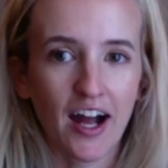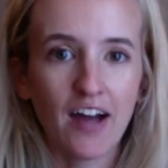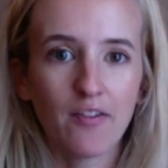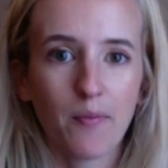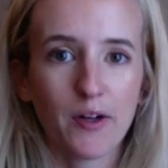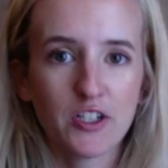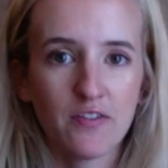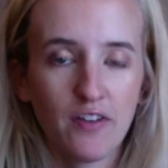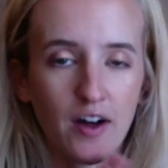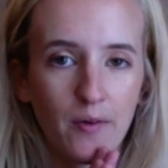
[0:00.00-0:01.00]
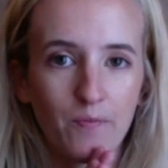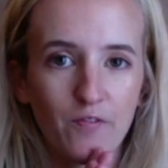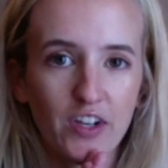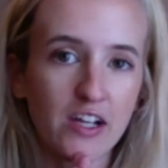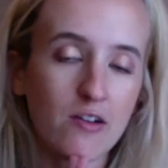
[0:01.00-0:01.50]
I have a bunch of
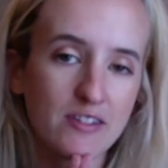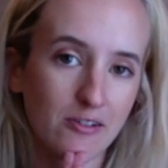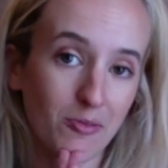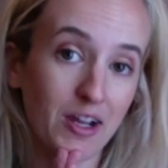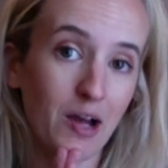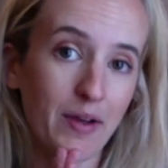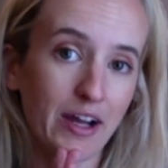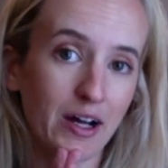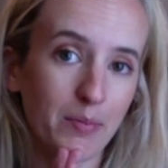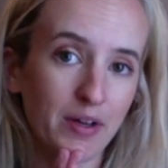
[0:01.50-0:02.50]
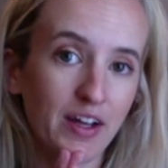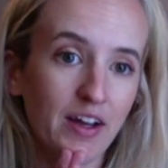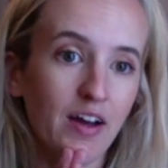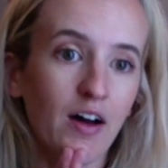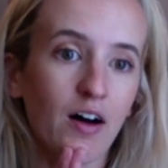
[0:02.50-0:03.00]
videos that are going to be coming up
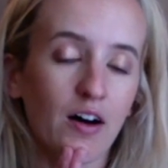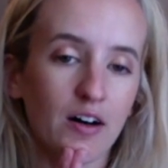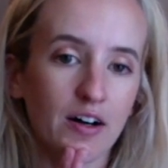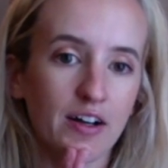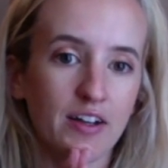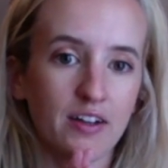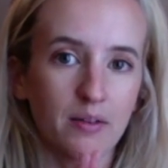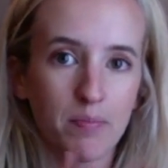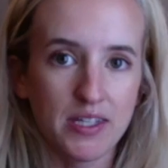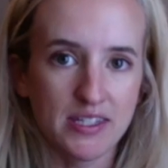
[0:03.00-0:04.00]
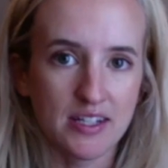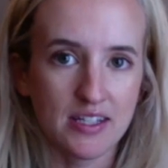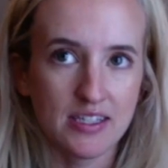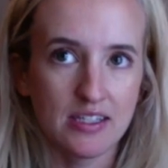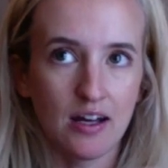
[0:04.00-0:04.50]
on
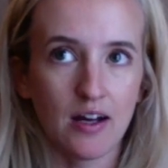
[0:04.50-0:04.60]
business